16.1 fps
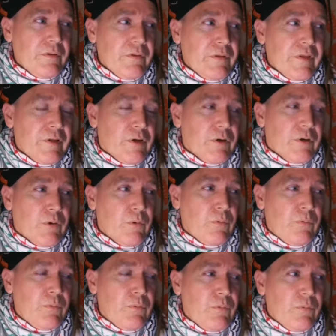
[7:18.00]

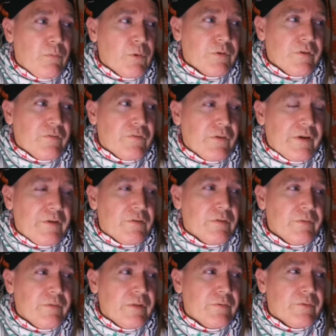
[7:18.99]
were
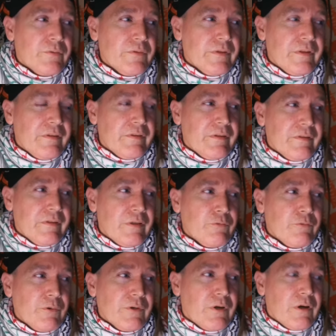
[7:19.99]
decisive as
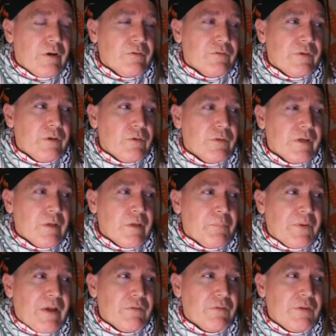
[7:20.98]
regards, the
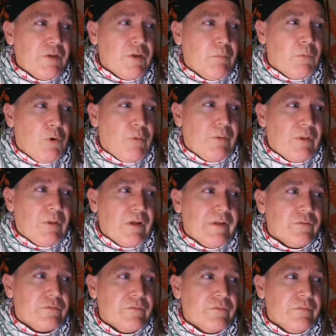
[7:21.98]
capacity to
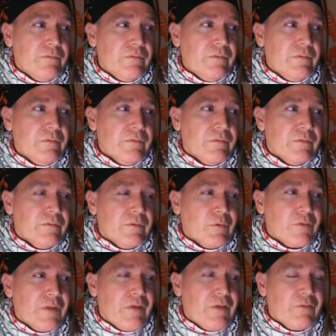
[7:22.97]
mobilize
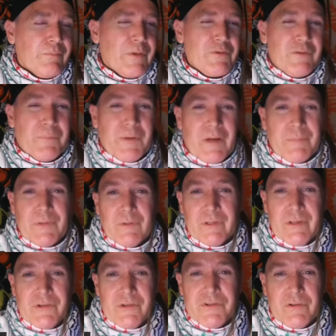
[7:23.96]
those aforementioned
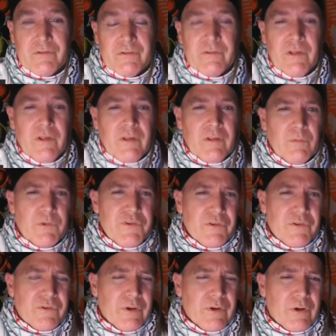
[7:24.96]
populations, which
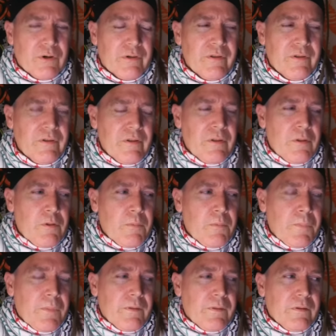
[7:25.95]
in turn,
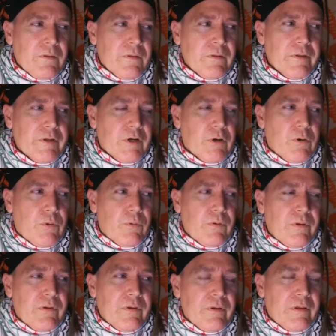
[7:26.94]
had
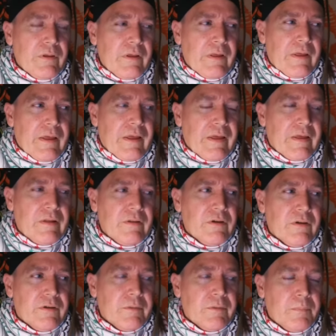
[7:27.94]

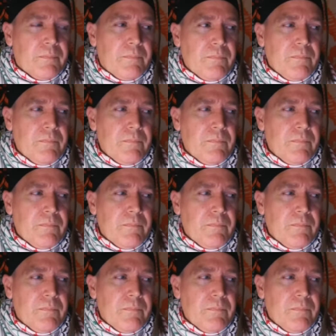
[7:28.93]
a